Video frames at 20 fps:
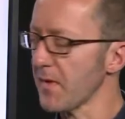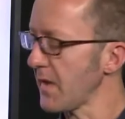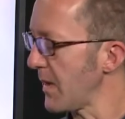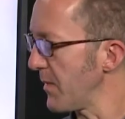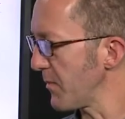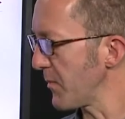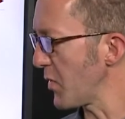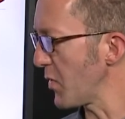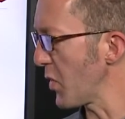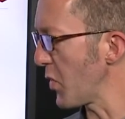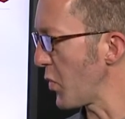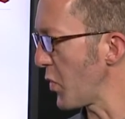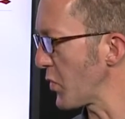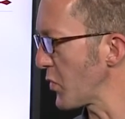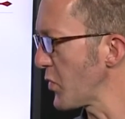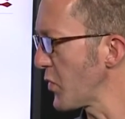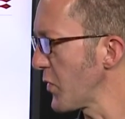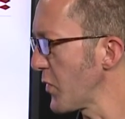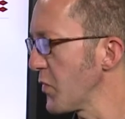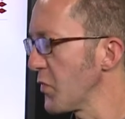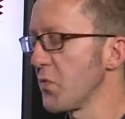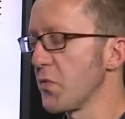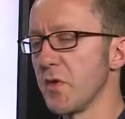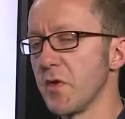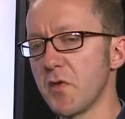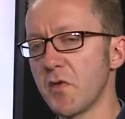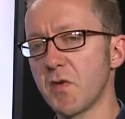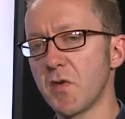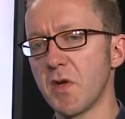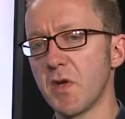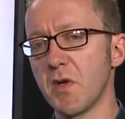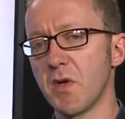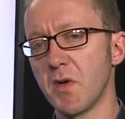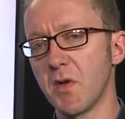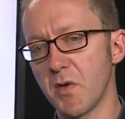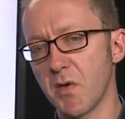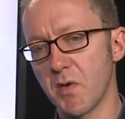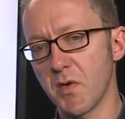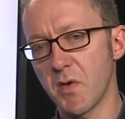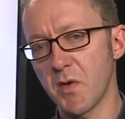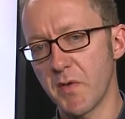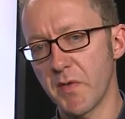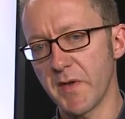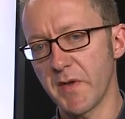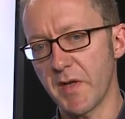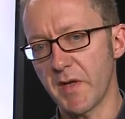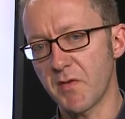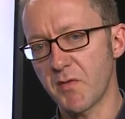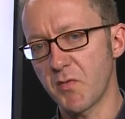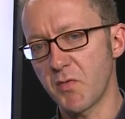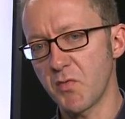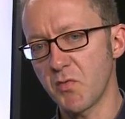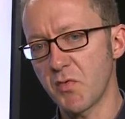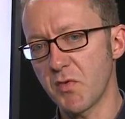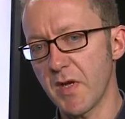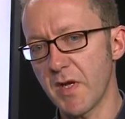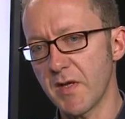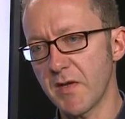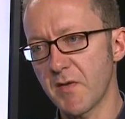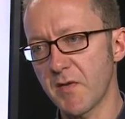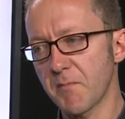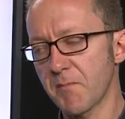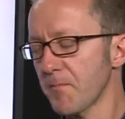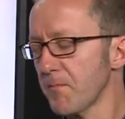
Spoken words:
I'm going to walk you through this on the next few slides.